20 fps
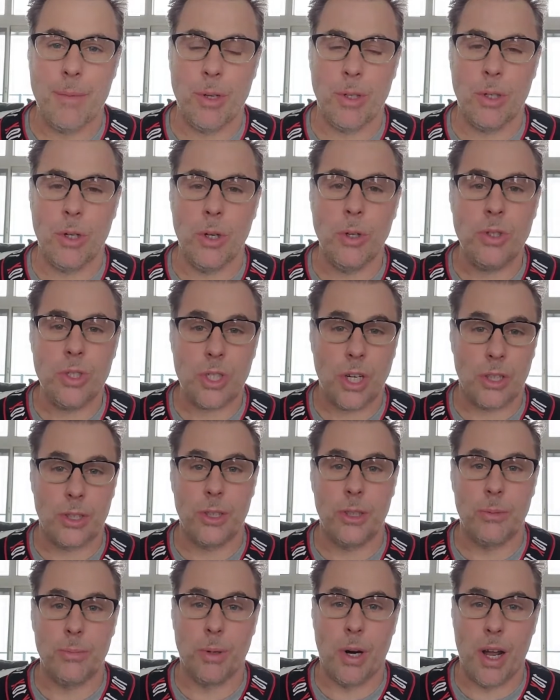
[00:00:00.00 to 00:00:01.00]
your host, Dr.
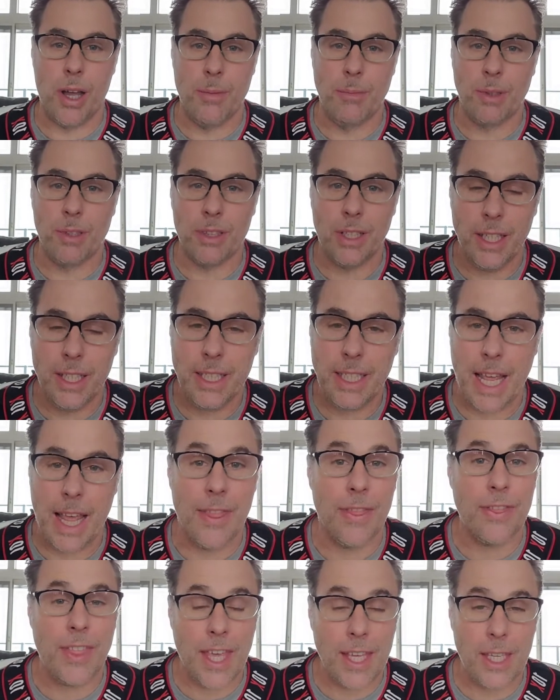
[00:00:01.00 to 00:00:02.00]
Brian McClelland,
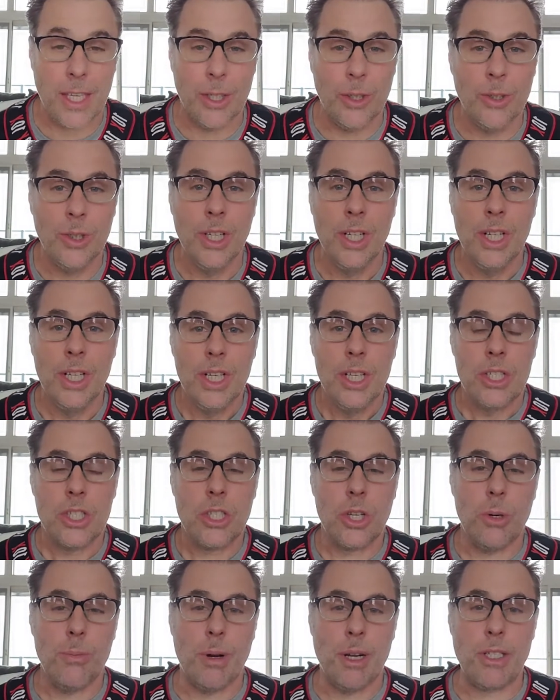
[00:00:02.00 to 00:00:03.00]
and thank you
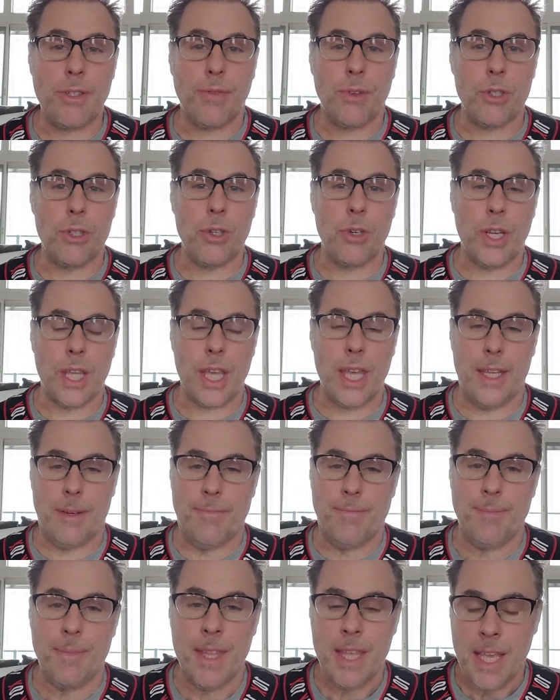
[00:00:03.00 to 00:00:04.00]
so much for tuning
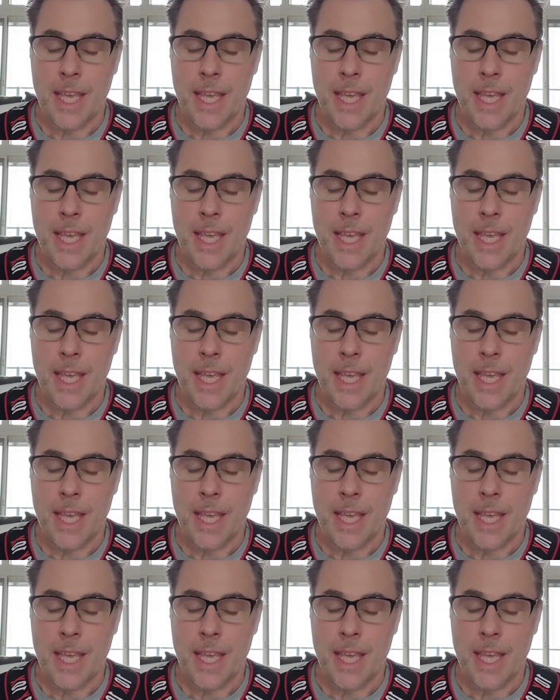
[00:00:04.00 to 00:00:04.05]
in.